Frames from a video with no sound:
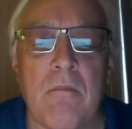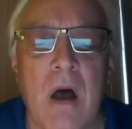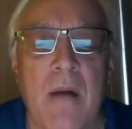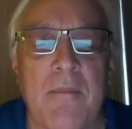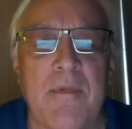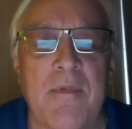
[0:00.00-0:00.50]

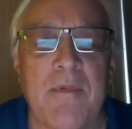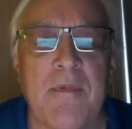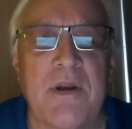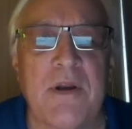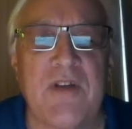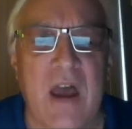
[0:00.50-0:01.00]
going
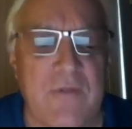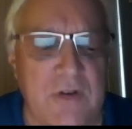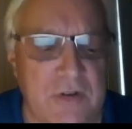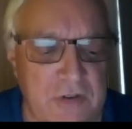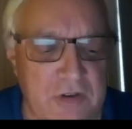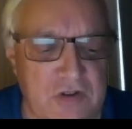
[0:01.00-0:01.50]
to dive
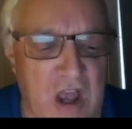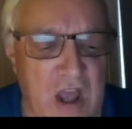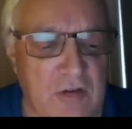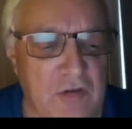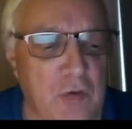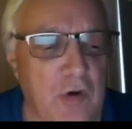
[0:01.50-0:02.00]
into the
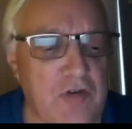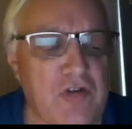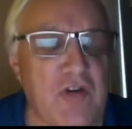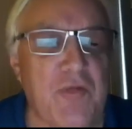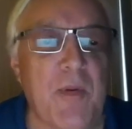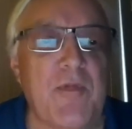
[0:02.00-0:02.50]
challenge questions,
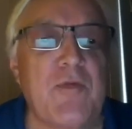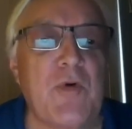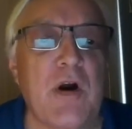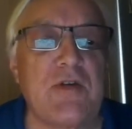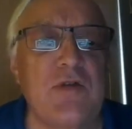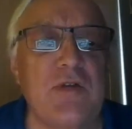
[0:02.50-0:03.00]
but before I
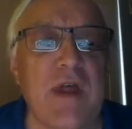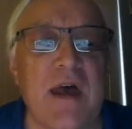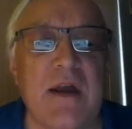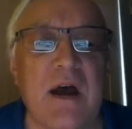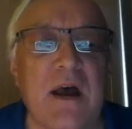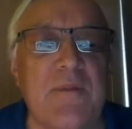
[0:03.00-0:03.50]
do that,
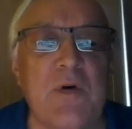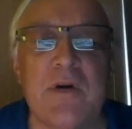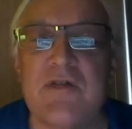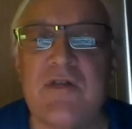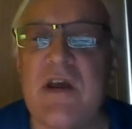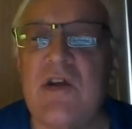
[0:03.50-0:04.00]
I'm going to
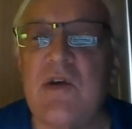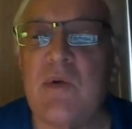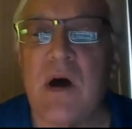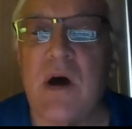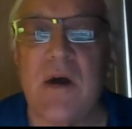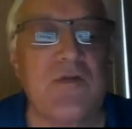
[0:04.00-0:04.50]
take
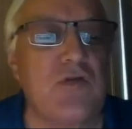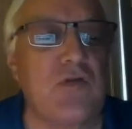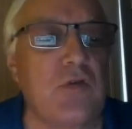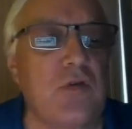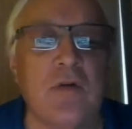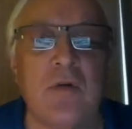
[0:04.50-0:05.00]
you out
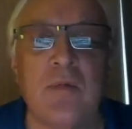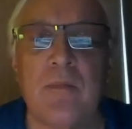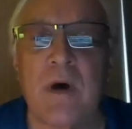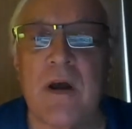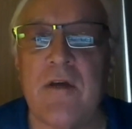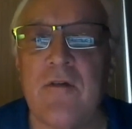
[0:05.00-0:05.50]
to
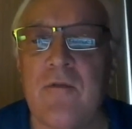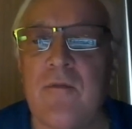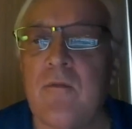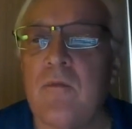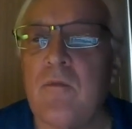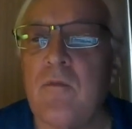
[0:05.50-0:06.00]
my
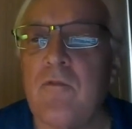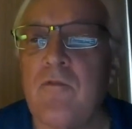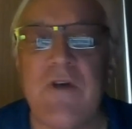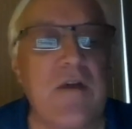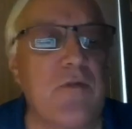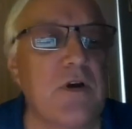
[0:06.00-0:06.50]

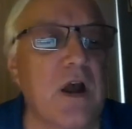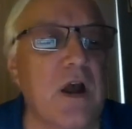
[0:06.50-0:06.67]
favorite